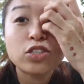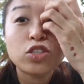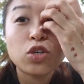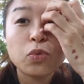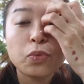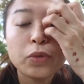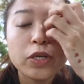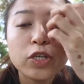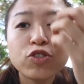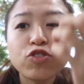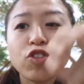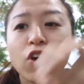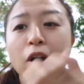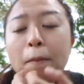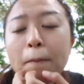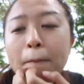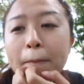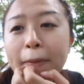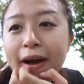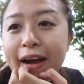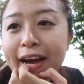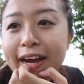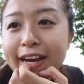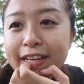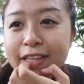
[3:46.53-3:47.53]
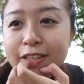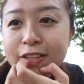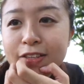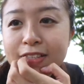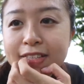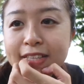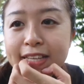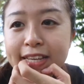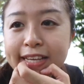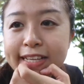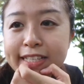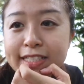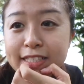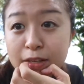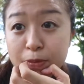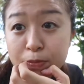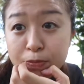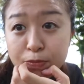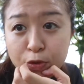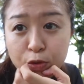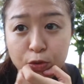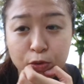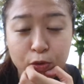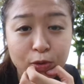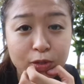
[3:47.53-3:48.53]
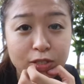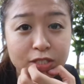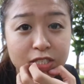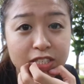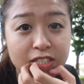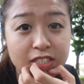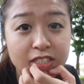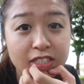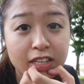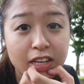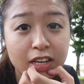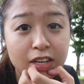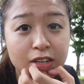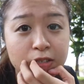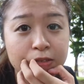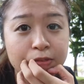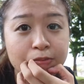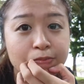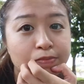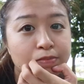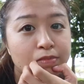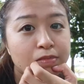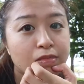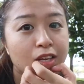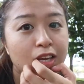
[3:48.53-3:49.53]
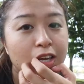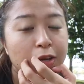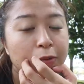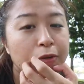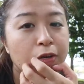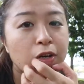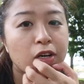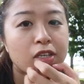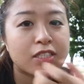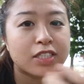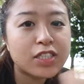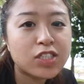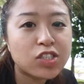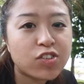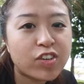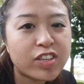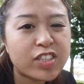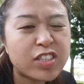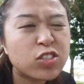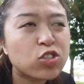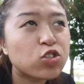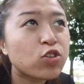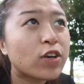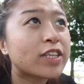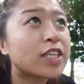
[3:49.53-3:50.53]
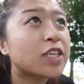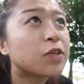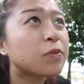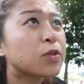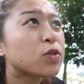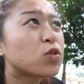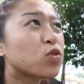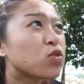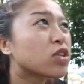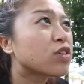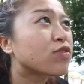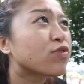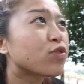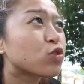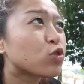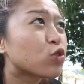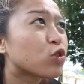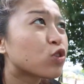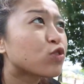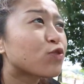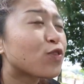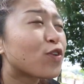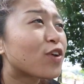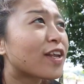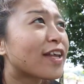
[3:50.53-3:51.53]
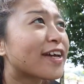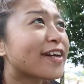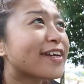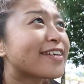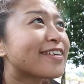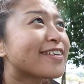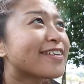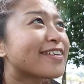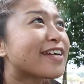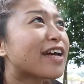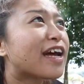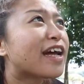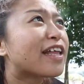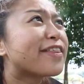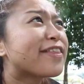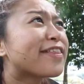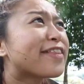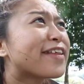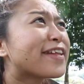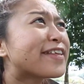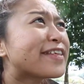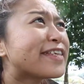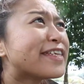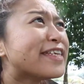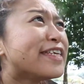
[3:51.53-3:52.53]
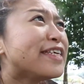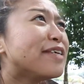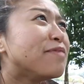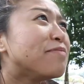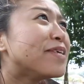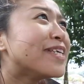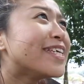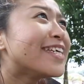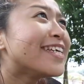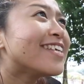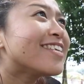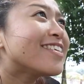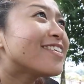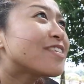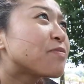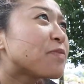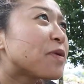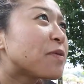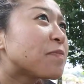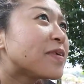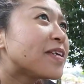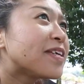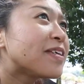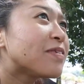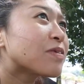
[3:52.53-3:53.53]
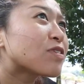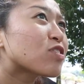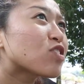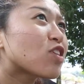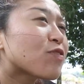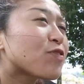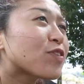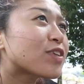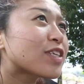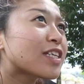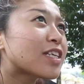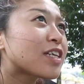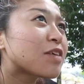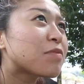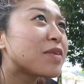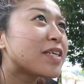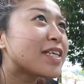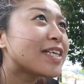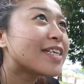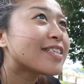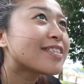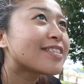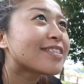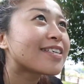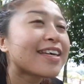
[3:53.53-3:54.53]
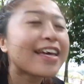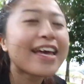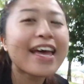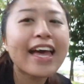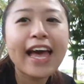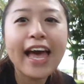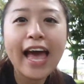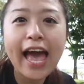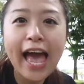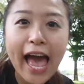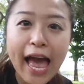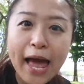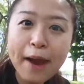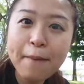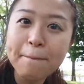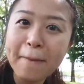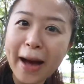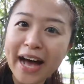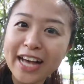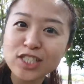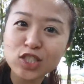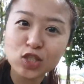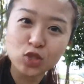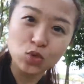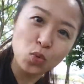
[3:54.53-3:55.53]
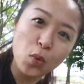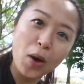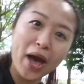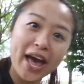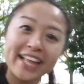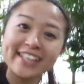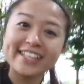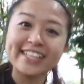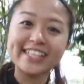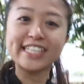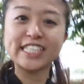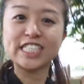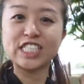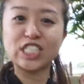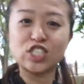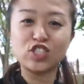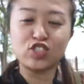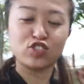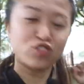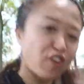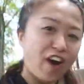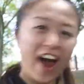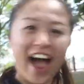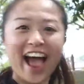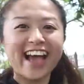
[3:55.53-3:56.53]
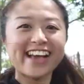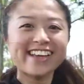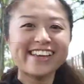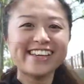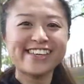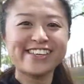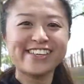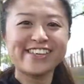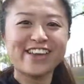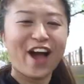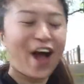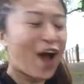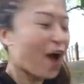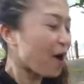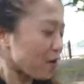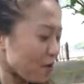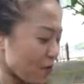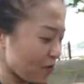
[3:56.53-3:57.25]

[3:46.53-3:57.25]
So we dropped by to take some photos just now and we got distracted, so I think we took the photos for like thirty minutes maybe. We stopped for thirty minutes and my sweat is dry, yo!